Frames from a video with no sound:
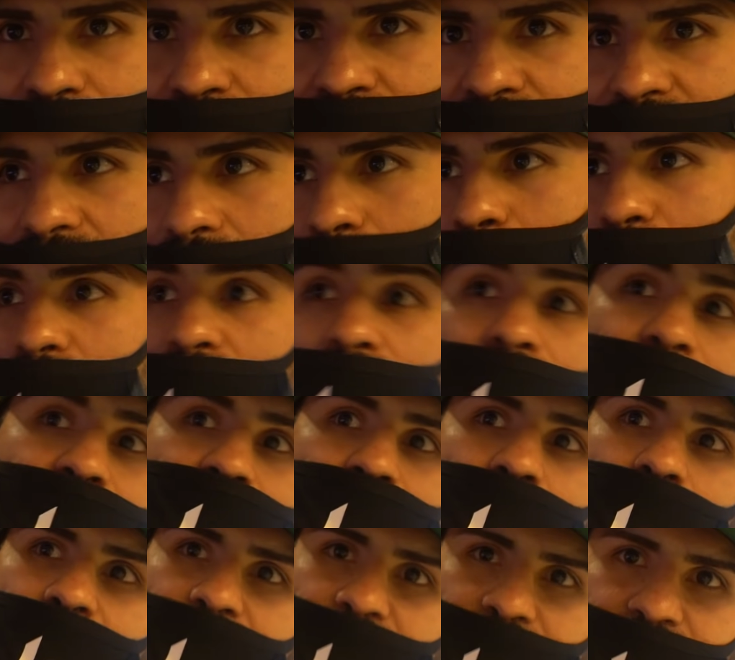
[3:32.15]
and then I realized,
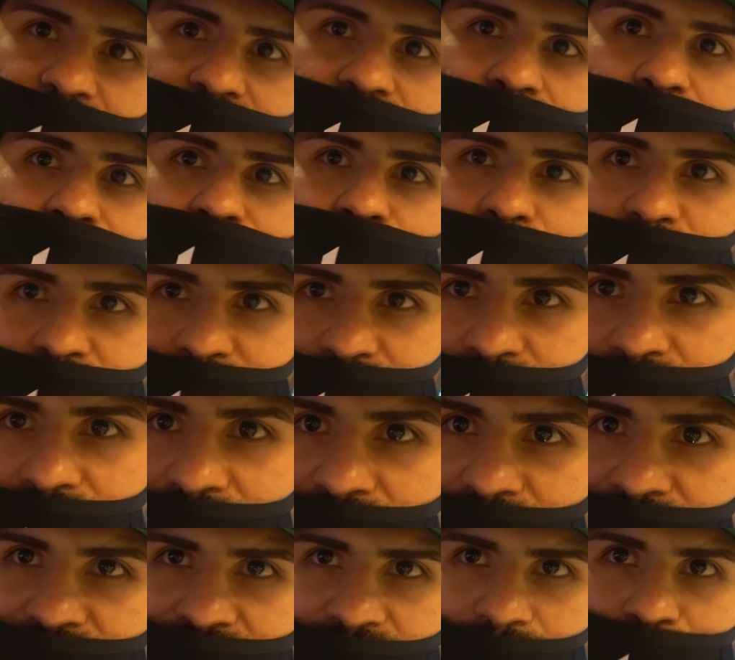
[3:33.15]
okay, he comes with a,
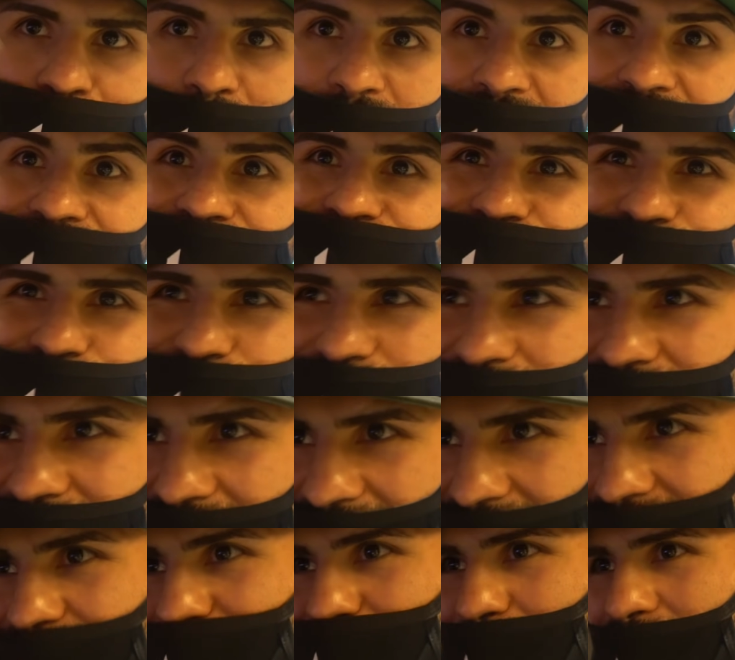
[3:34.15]
a mandatory,
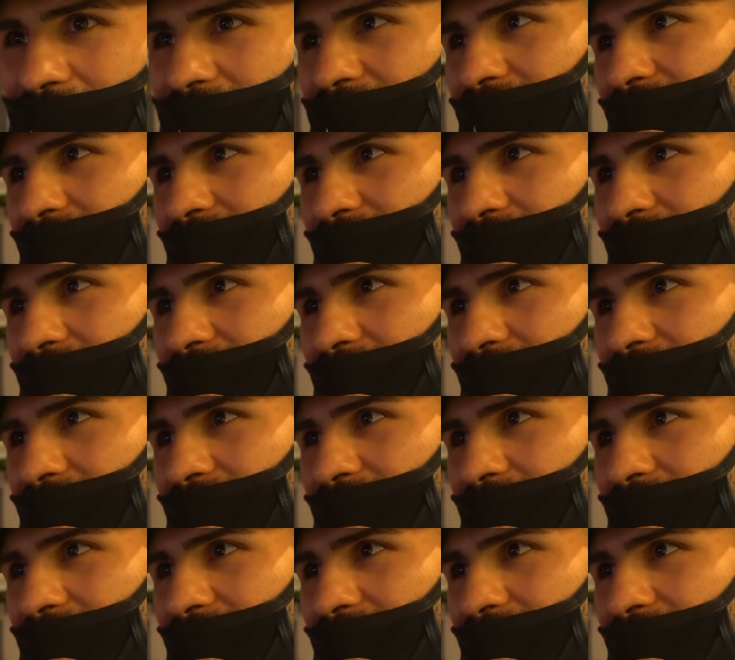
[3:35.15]
right? Yeah. But I